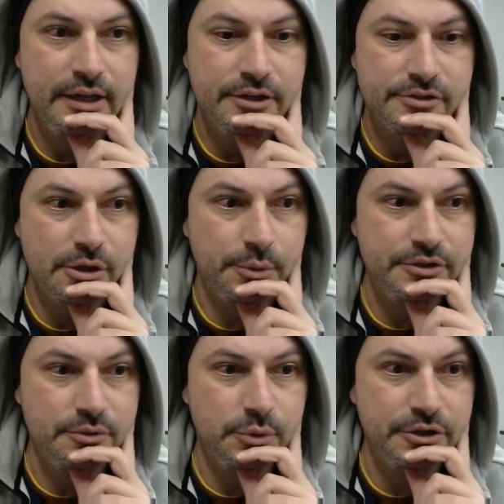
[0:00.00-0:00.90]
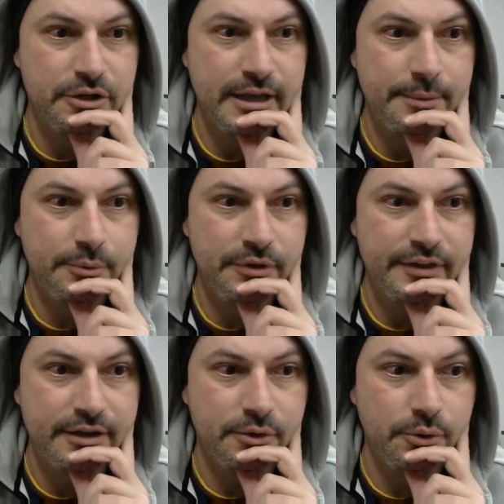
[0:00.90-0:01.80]
So we're not happy with
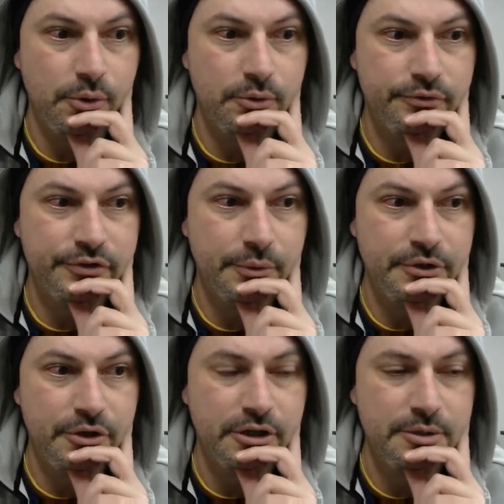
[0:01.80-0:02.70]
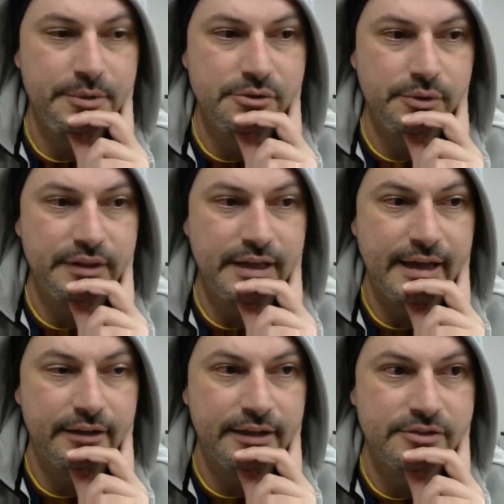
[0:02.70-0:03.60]
that at all. So we're not going to be doing
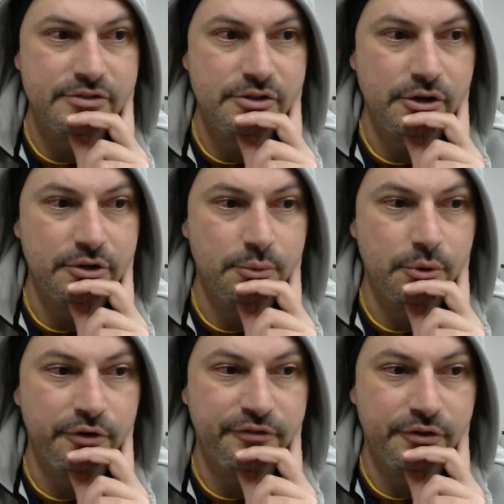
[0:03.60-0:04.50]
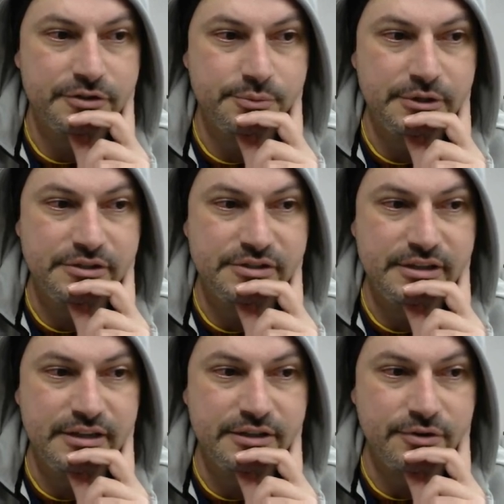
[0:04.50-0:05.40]
that. That's not going to work for us. We can
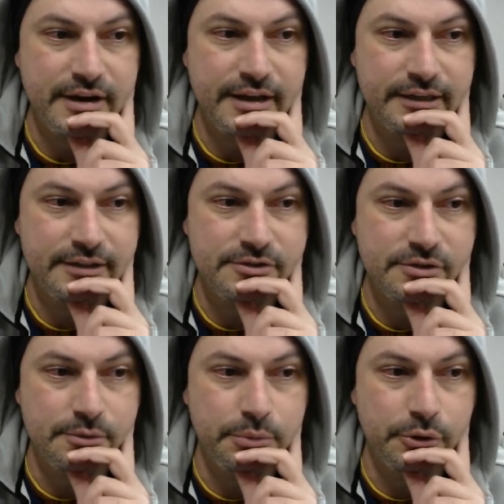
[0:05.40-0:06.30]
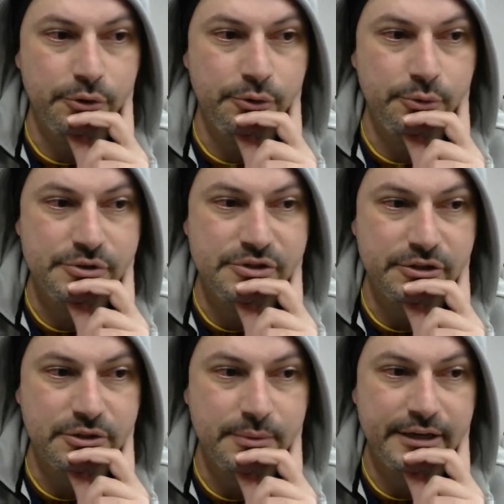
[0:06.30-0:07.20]
see that dragging it into the blue was
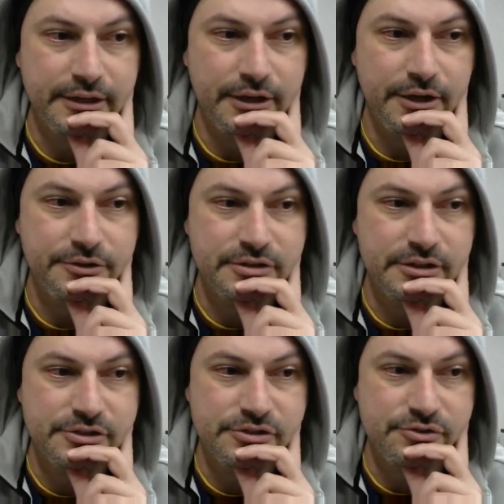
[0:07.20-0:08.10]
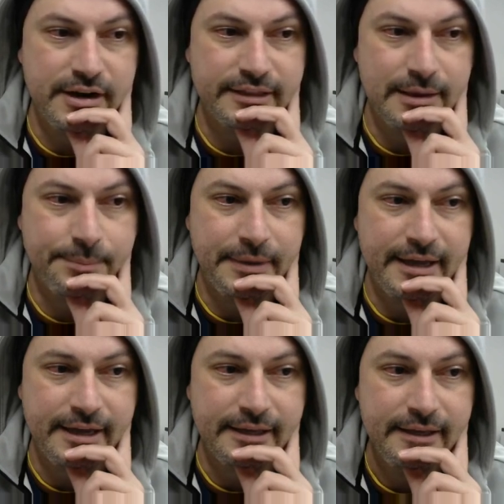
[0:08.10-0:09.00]
not the way to go. So let's just drag that
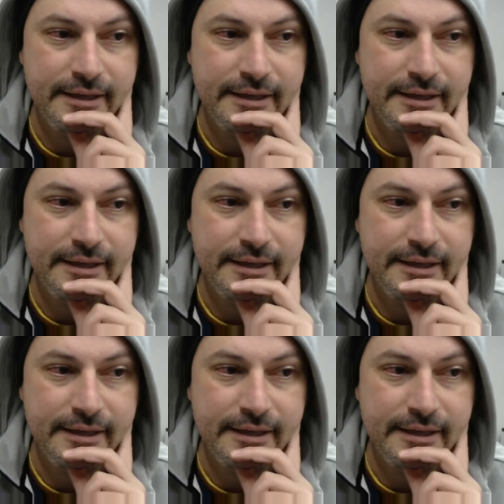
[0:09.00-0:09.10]
back.